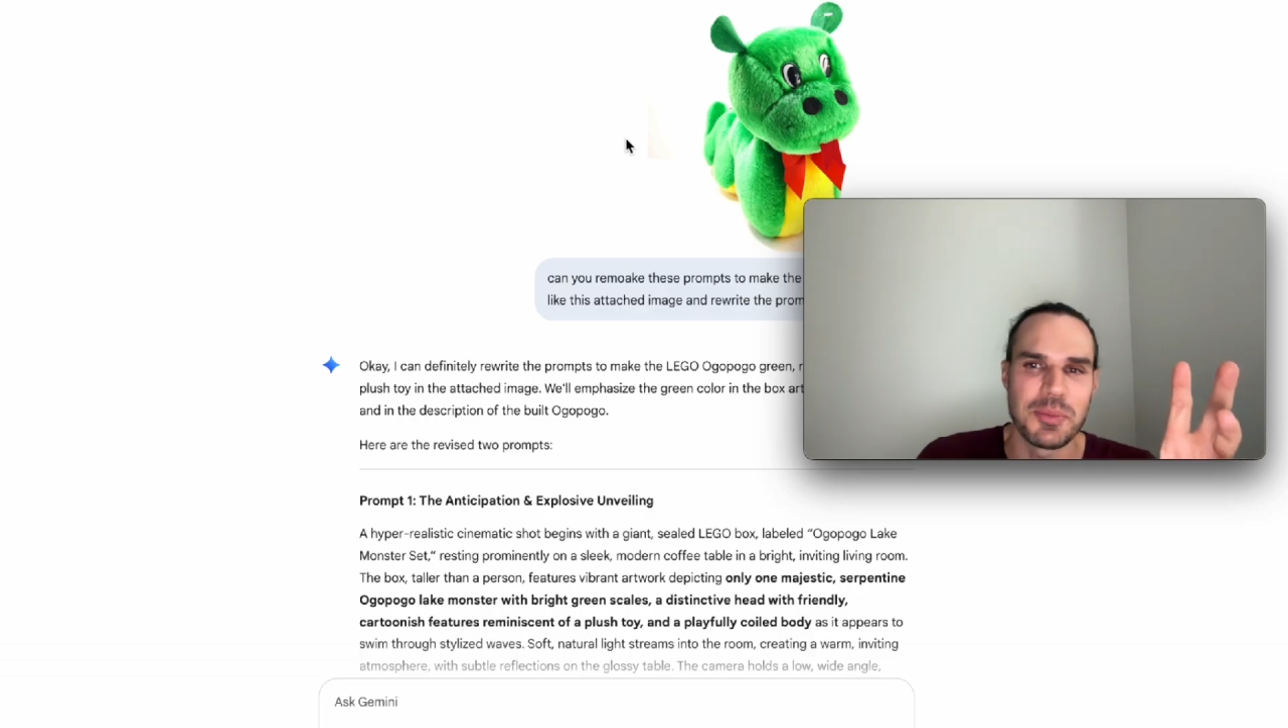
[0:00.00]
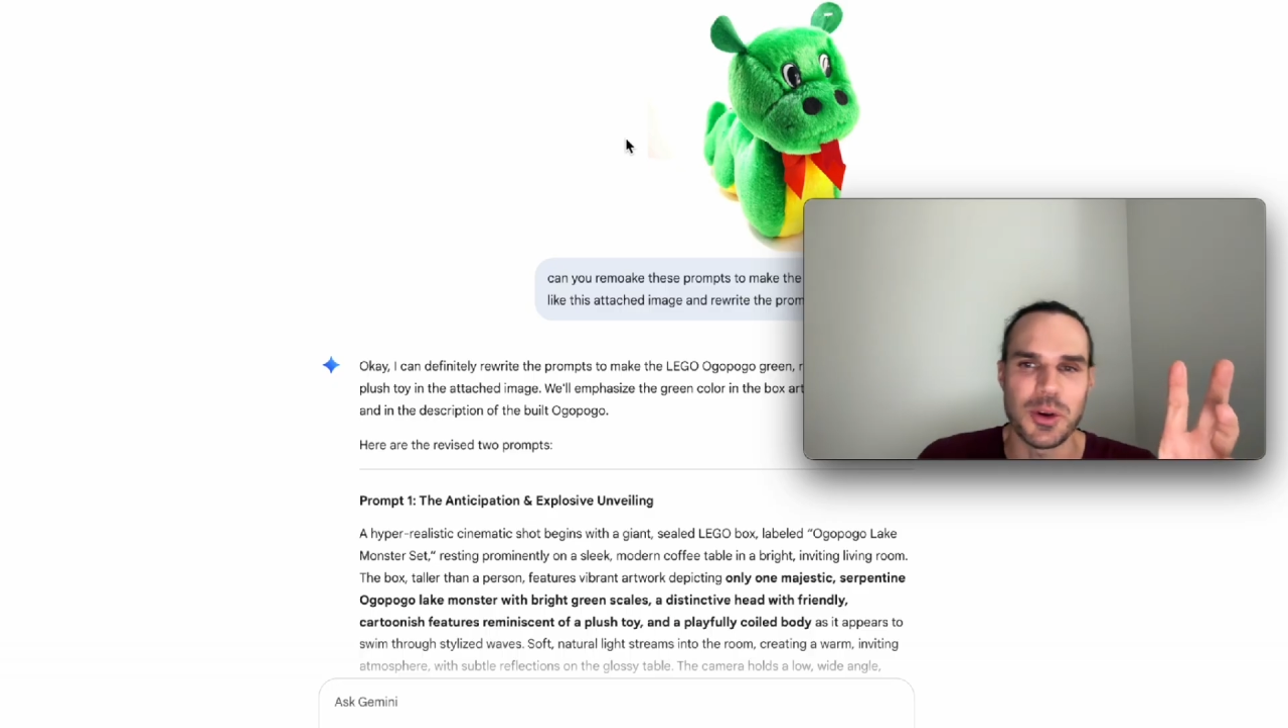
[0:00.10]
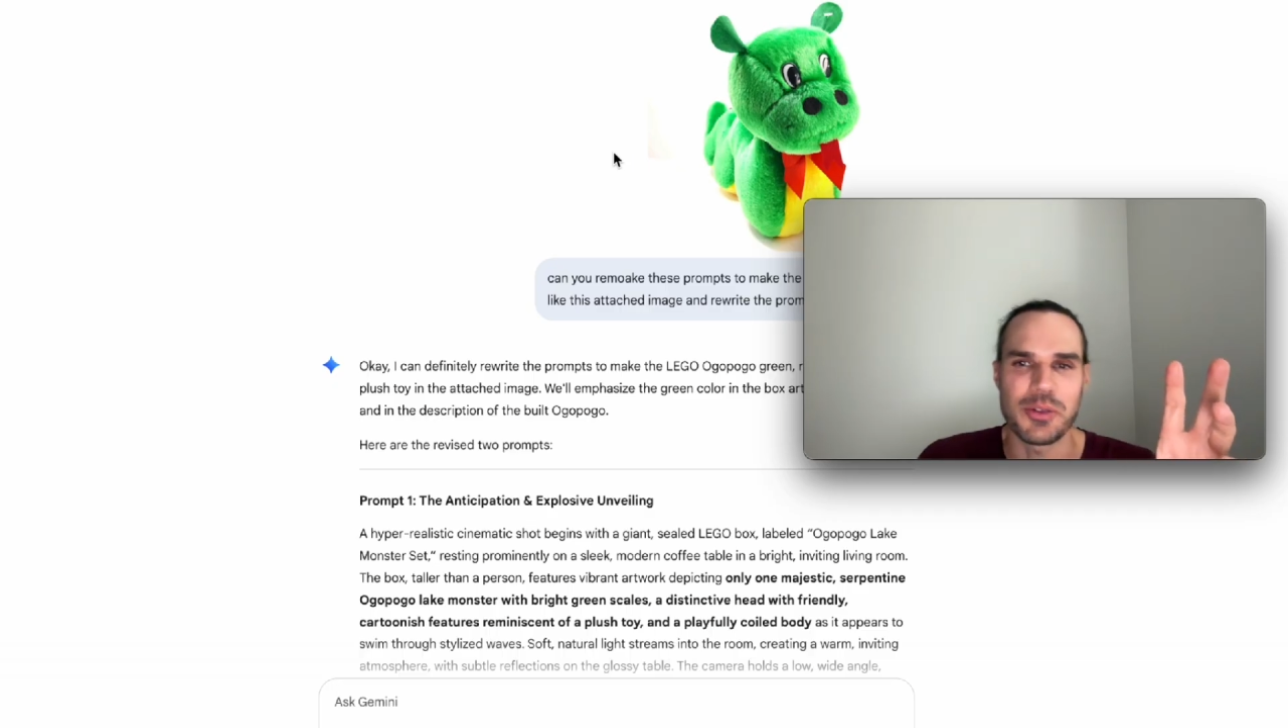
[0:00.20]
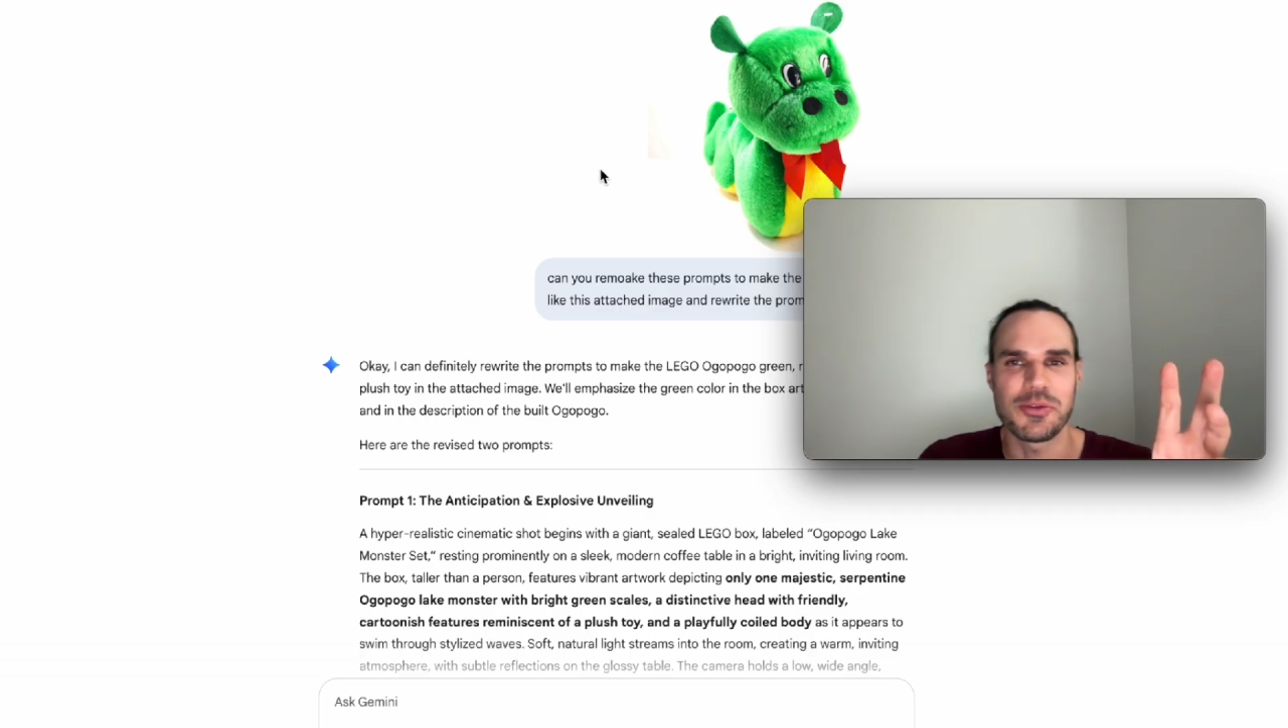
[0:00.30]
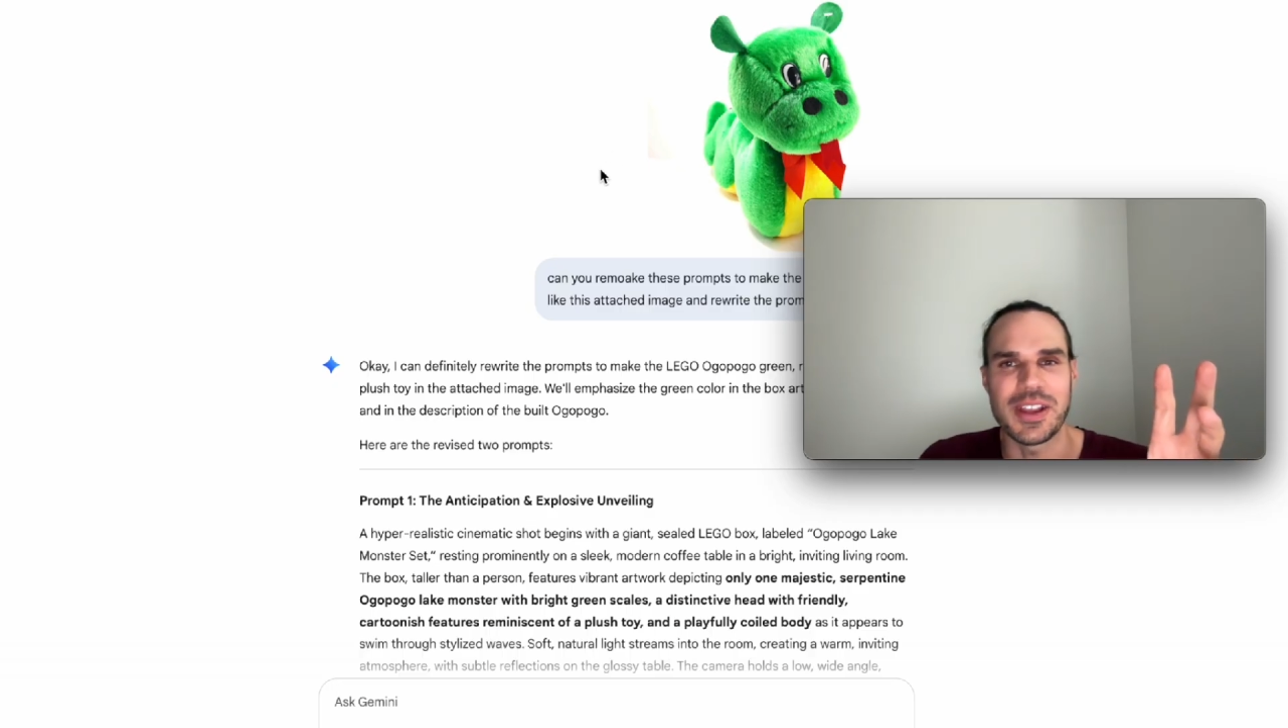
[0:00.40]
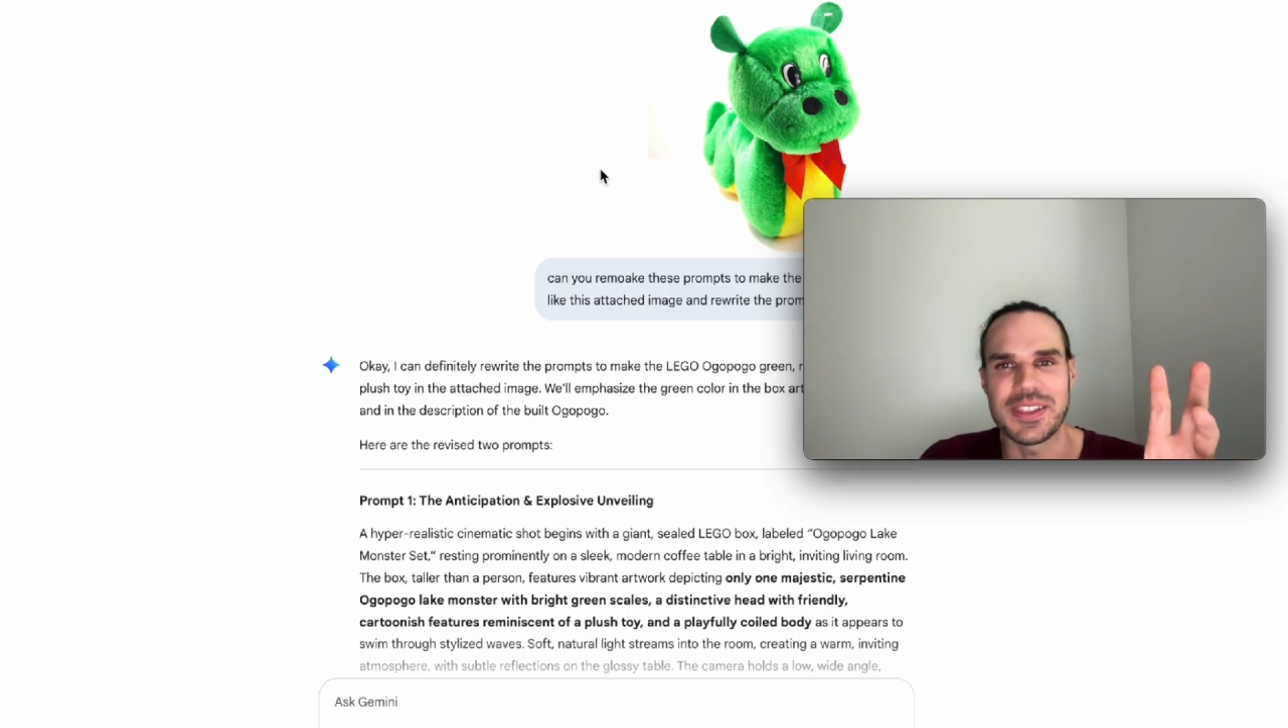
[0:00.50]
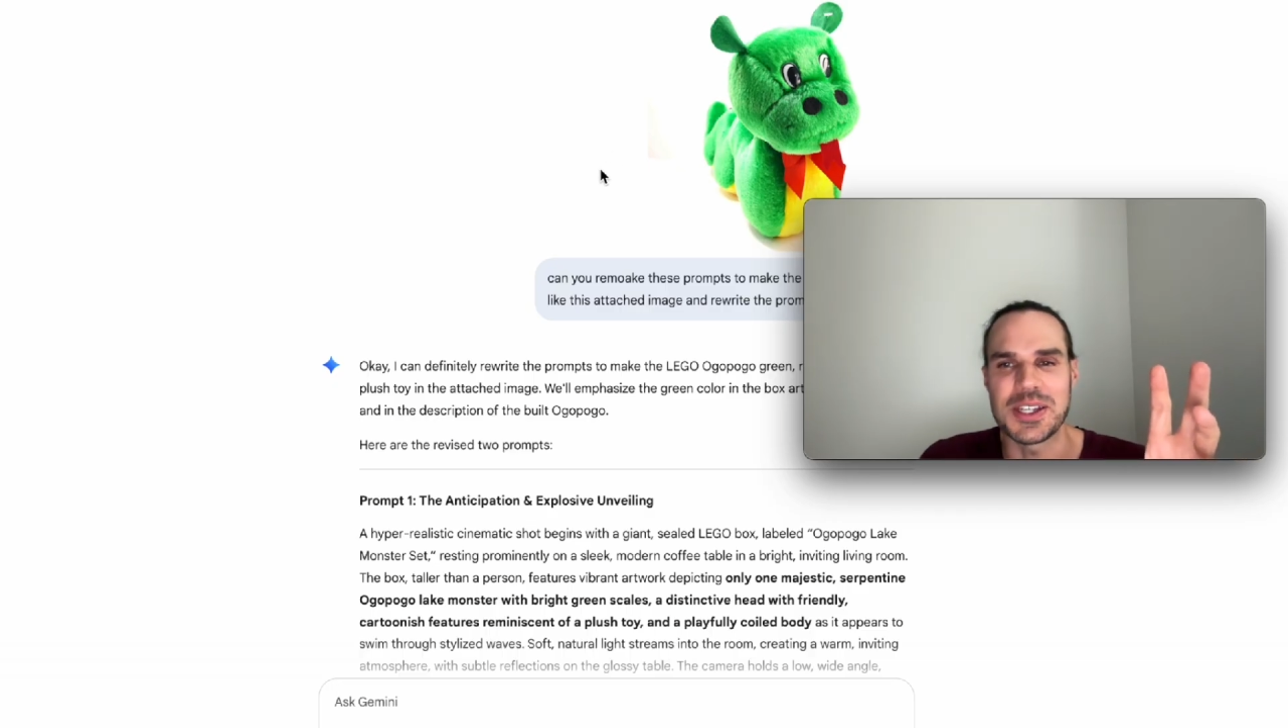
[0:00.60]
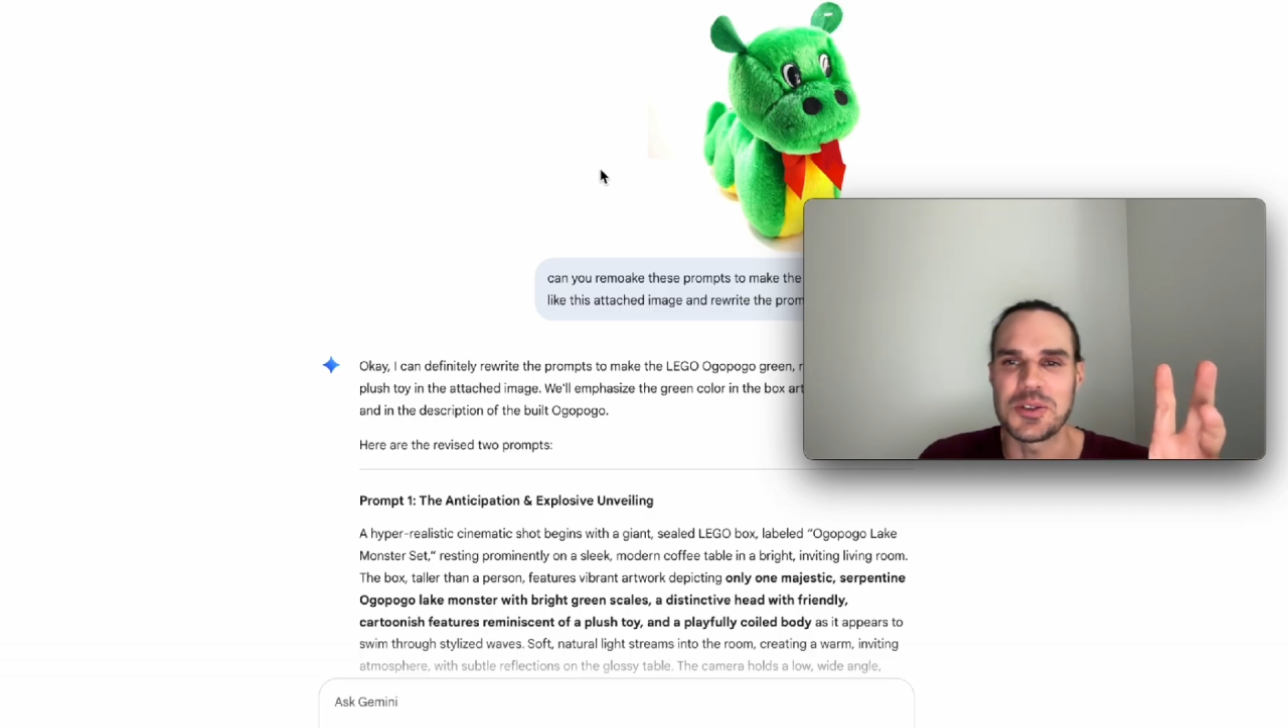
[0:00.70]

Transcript: more friendly